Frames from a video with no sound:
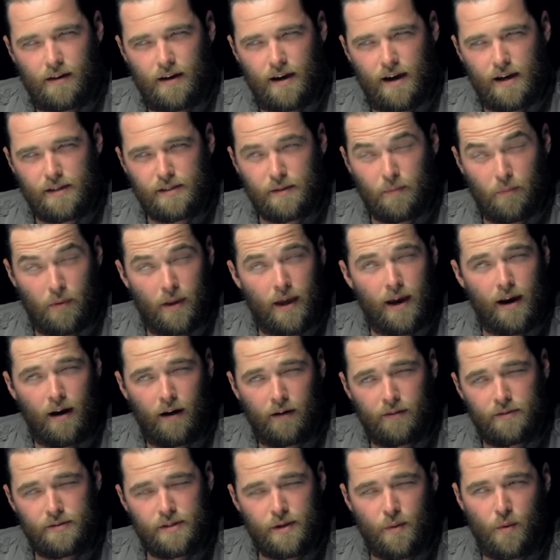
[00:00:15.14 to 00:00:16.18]
As a
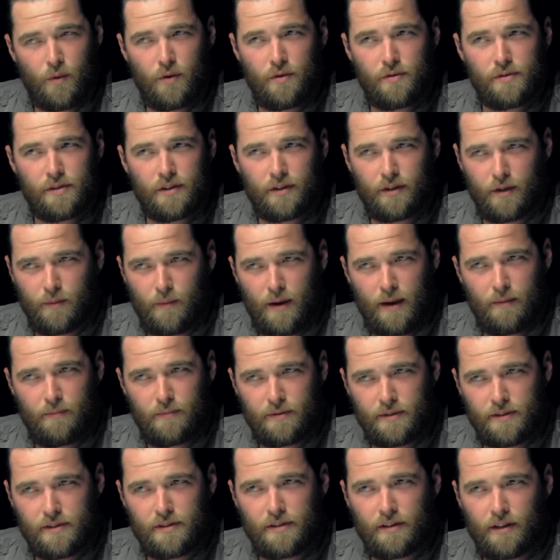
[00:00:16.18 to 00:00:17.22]
player, someone who's in command
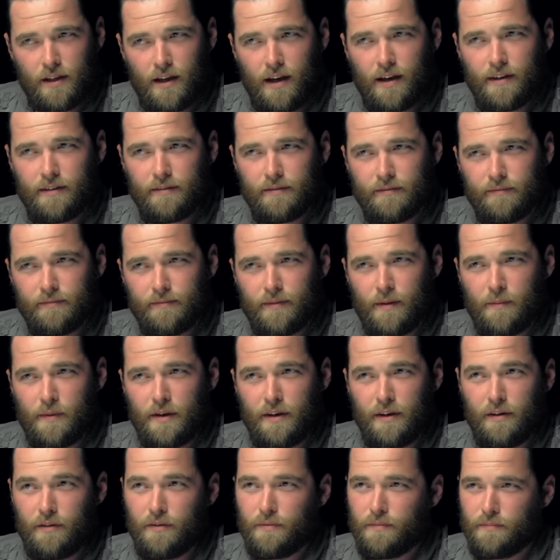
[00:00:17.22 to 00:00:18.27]
position a lot, I
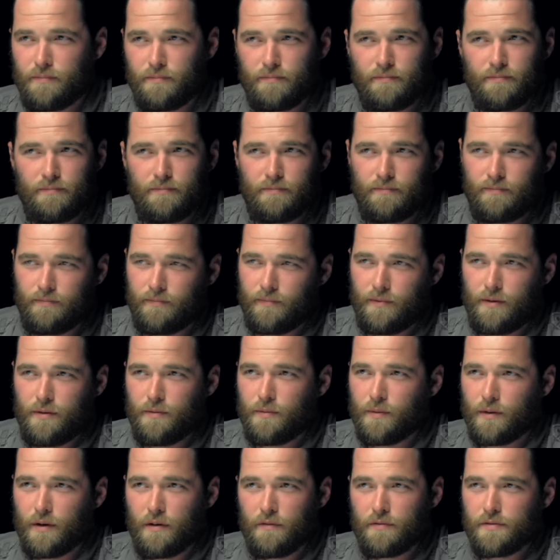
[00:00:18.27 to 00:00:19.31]
mean, you
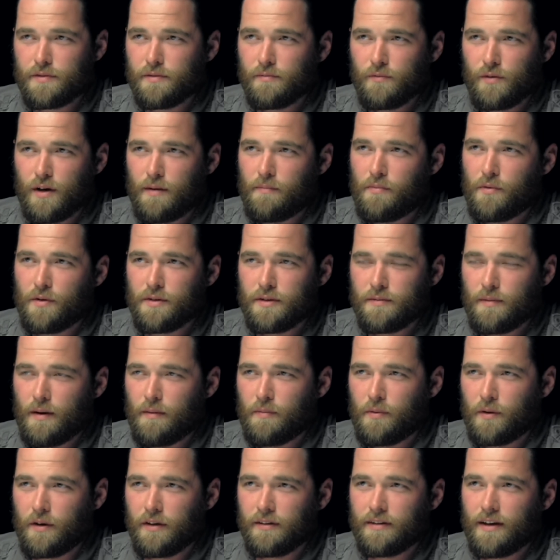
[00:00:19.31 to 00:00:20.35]
went over some great points
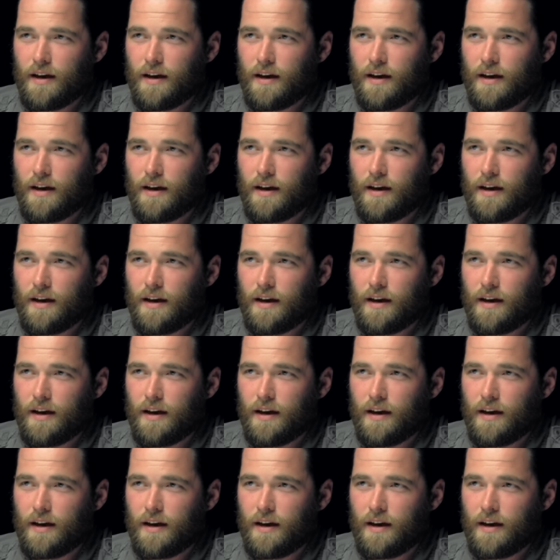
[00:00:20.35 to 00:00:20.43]
about putting